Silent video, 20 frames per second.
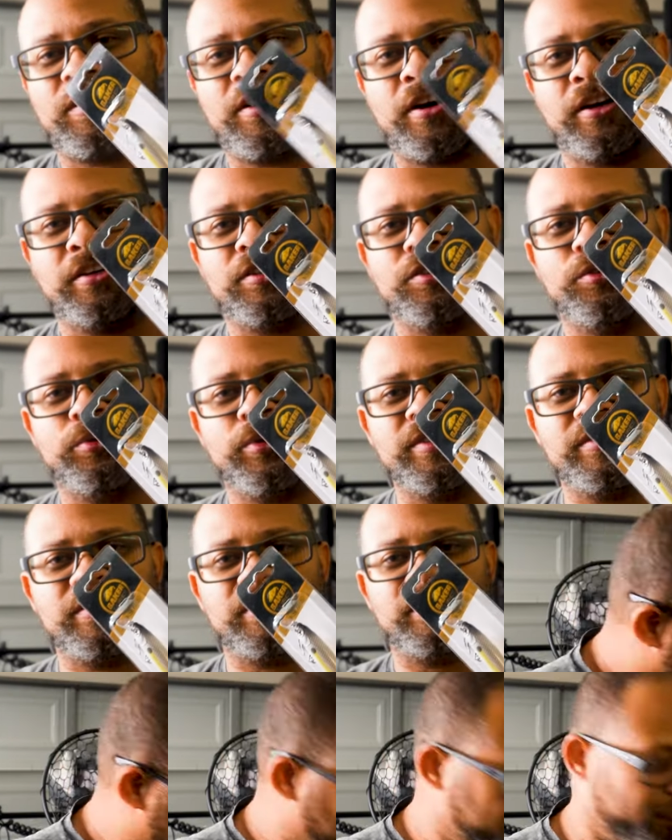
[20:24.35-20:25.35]
or hard
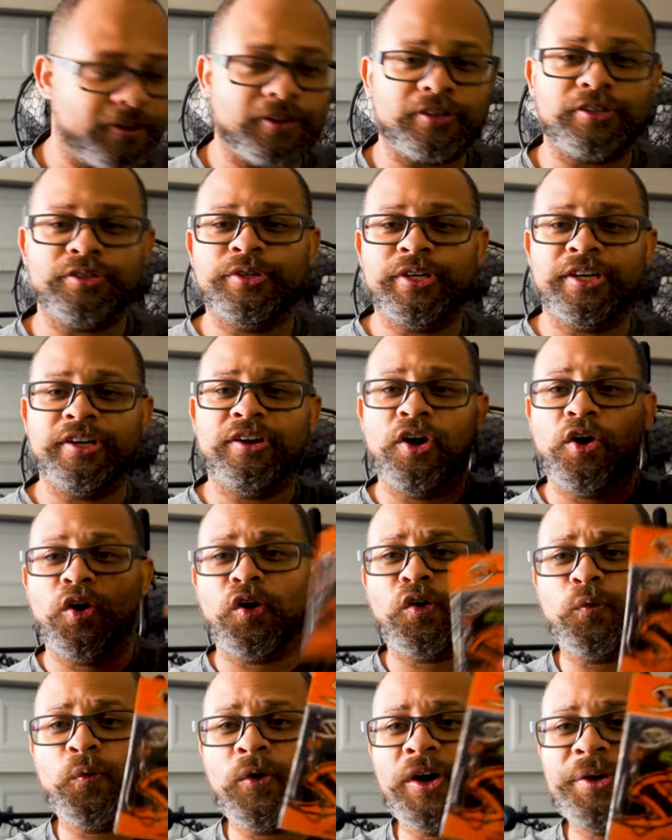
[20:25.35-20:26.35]
lures. They've included
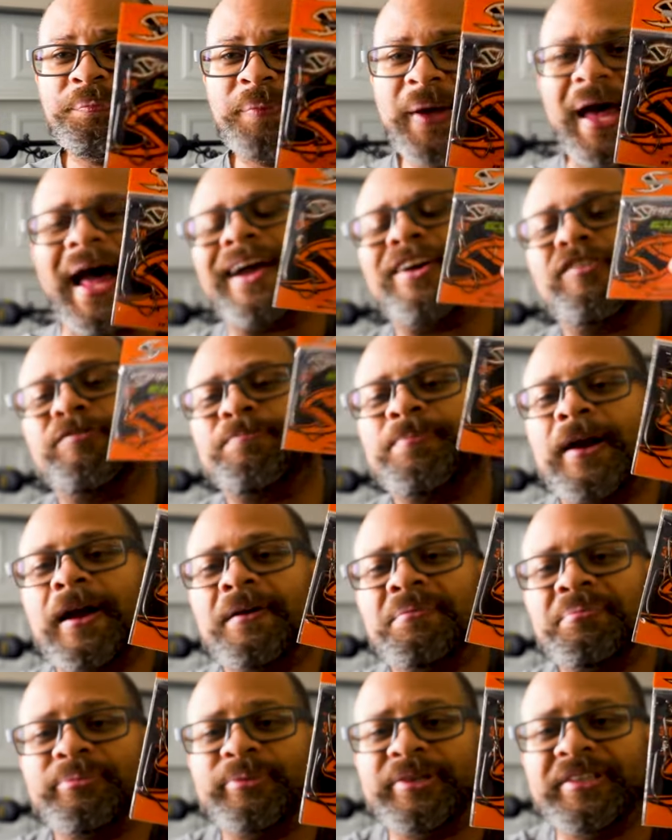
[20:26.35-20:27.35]
one pack of
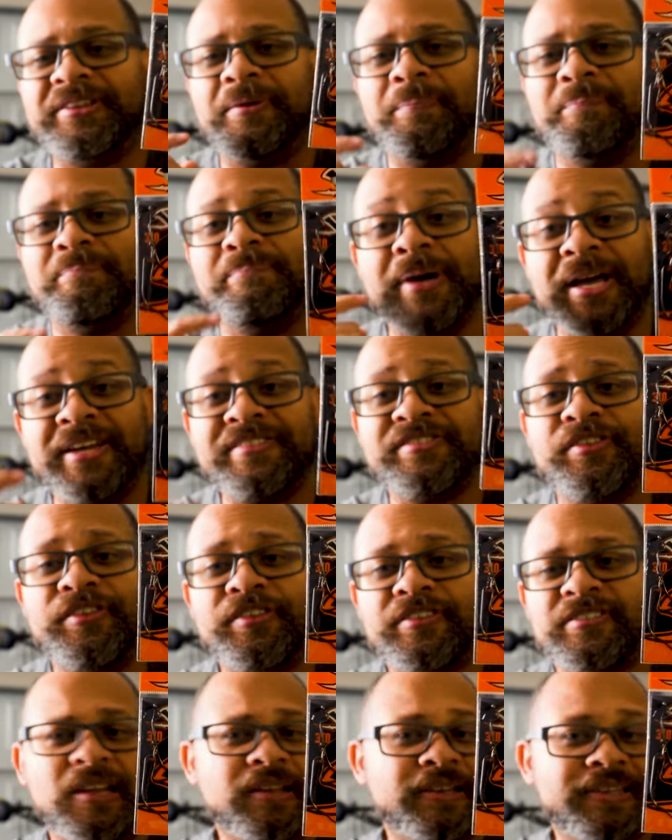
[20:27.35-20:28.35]
probably the best
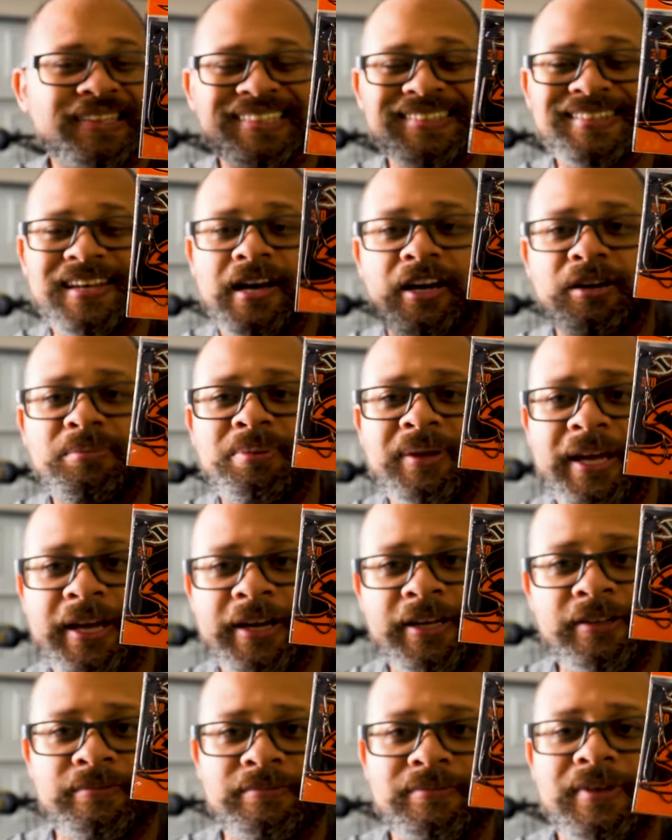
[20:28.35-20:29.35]
hooks on the entire
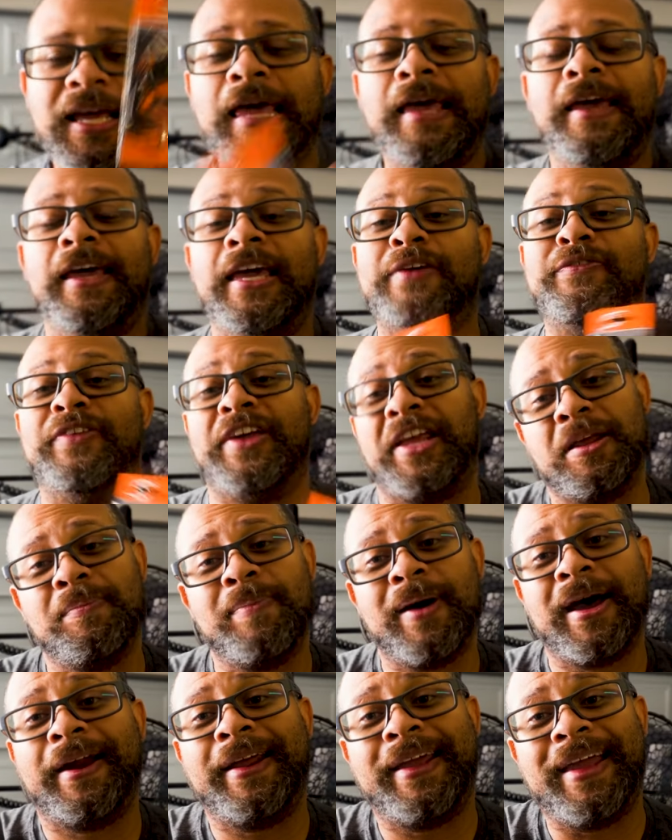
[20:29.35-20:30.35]
planet. If
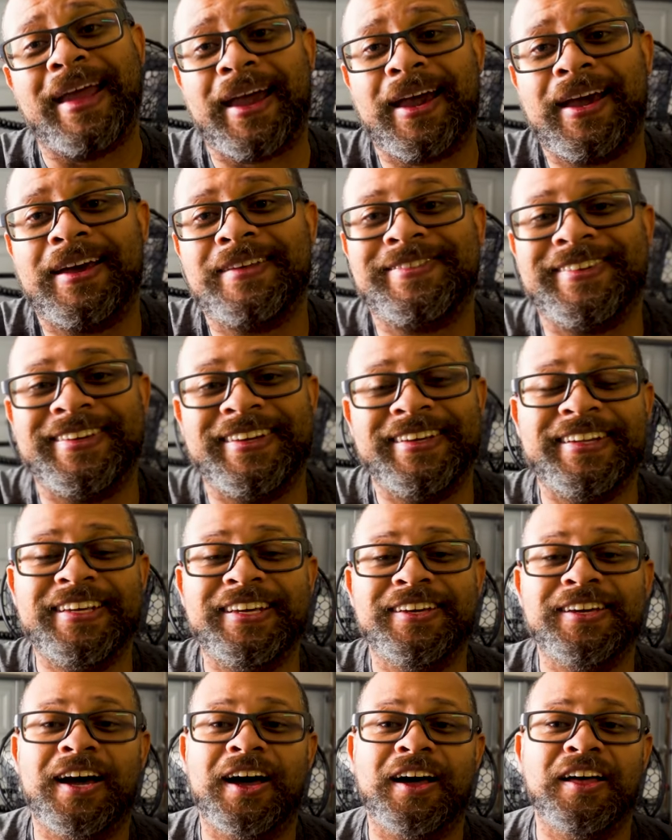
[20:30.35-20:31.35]
anybody has
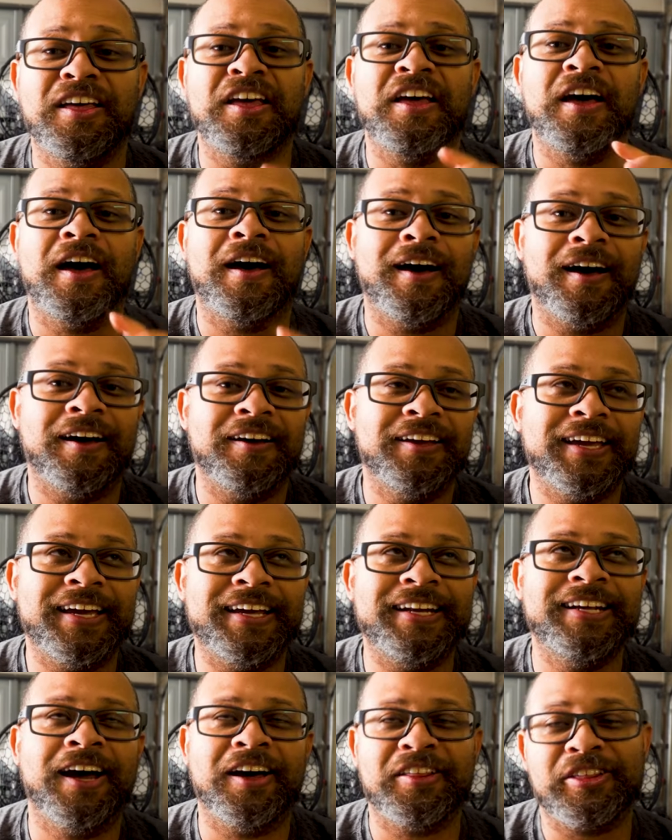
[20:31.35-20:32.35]
any
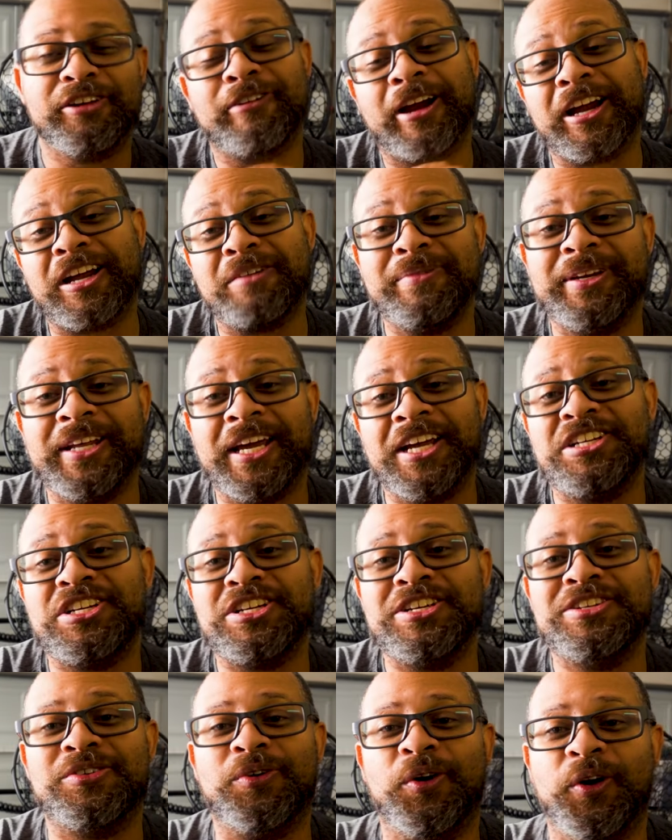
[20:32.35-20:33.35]
other
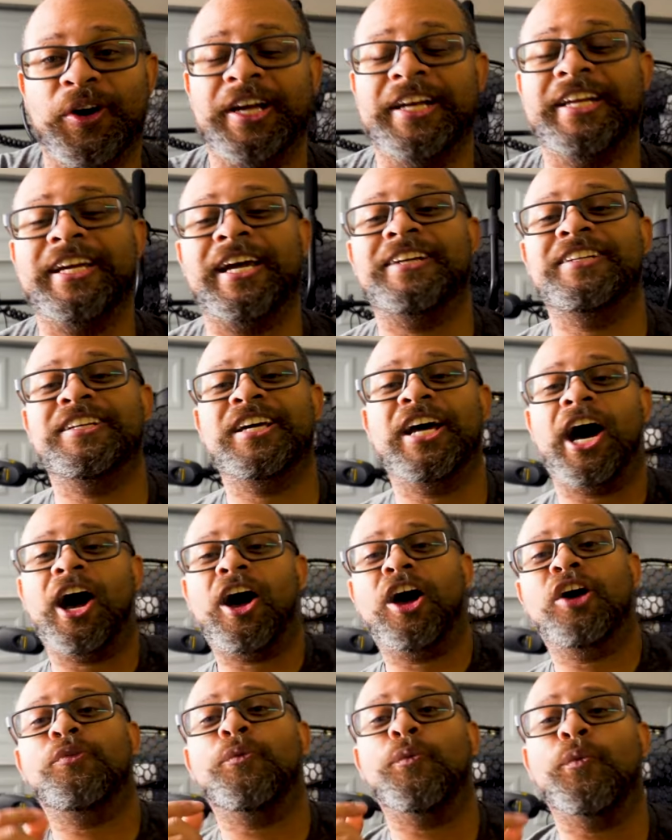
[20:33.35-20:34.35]
recommendations or any idea
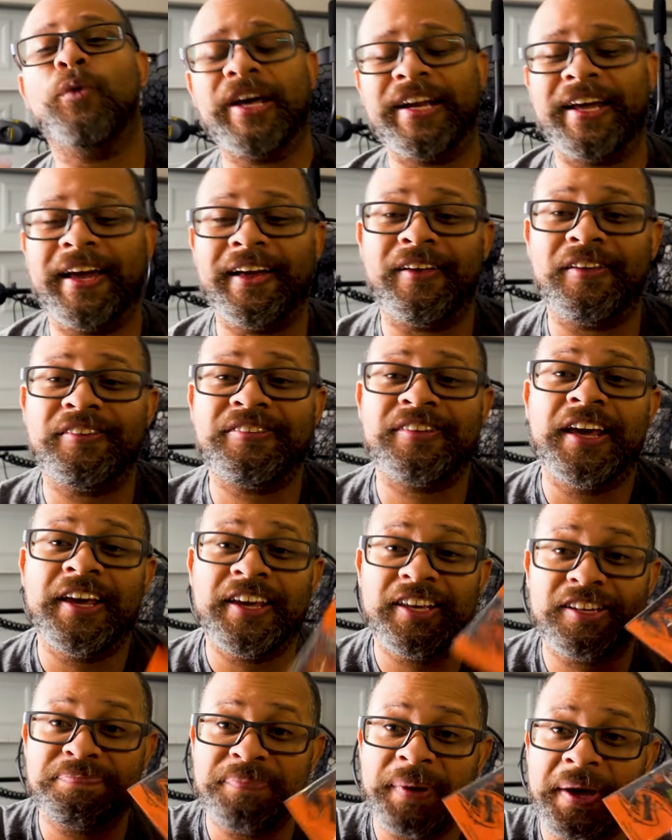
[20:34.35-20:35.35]
on what else
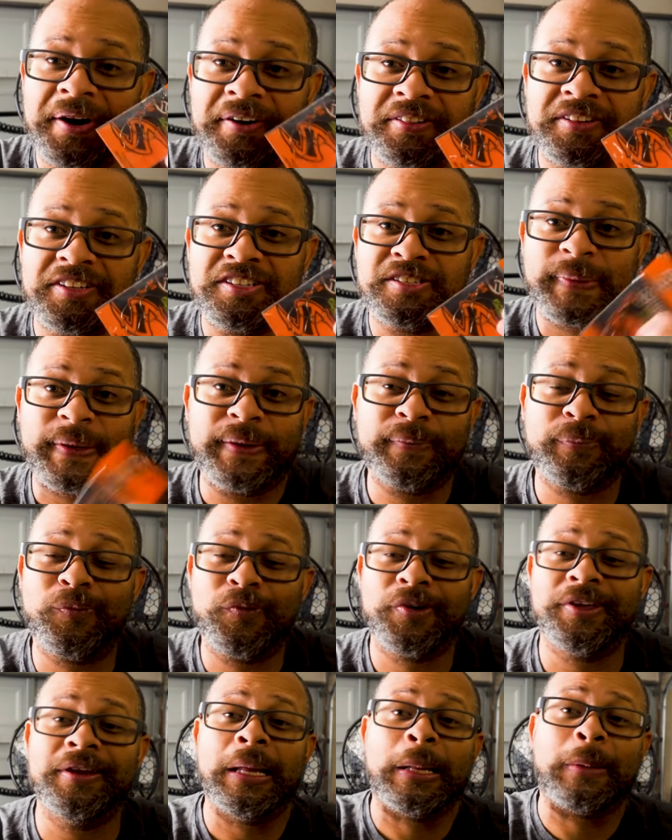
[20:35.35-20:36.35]
is better than
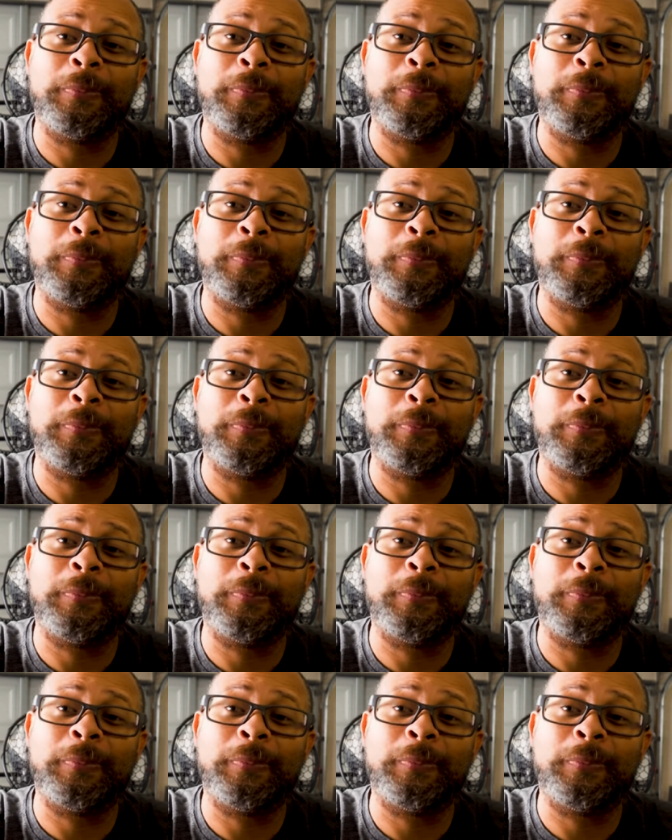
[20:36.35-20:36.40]
Spearpoint,